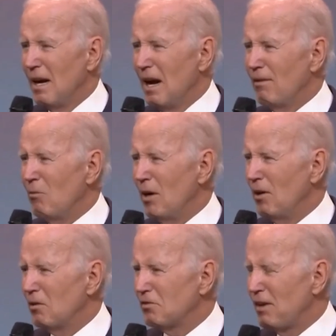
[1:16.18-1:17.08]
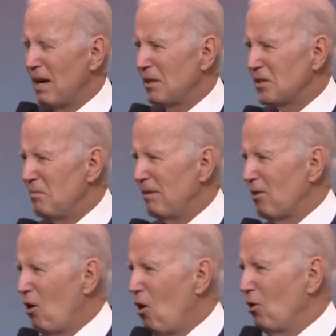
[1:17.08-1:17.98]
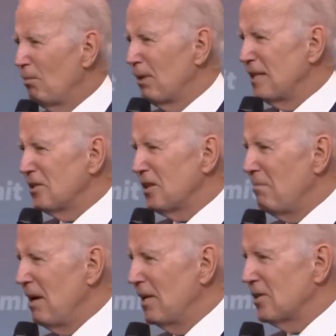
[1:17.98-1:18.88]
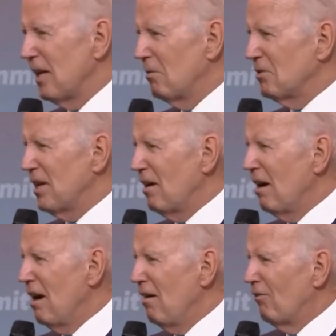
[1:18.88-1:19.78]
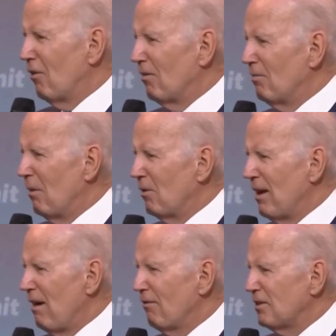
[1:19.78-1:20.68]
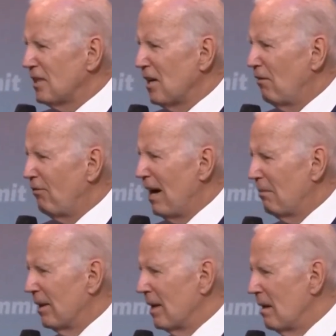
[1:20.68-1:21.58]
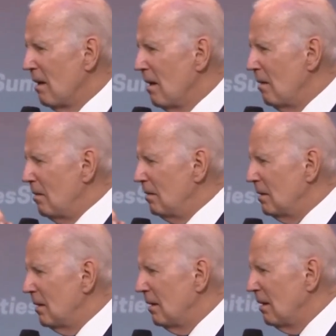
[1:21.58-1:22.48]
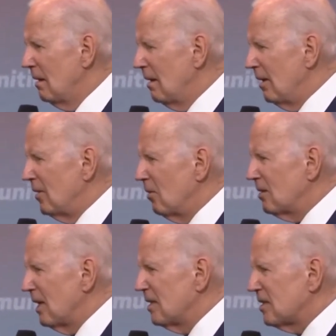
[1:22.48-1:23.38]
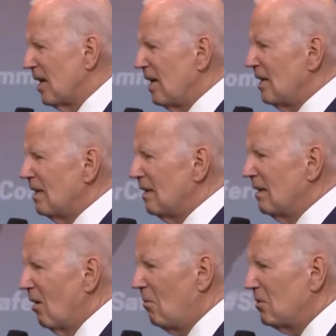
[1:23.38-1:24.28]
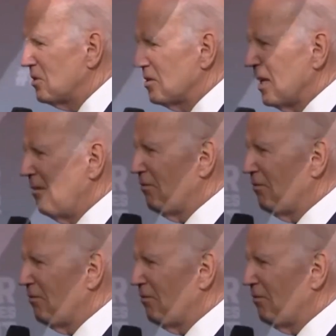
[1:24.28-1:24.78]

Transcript: Every one of those families, I met all the places I mentioned. I was there for, met with every single family. And you know what they'd say? Almost the same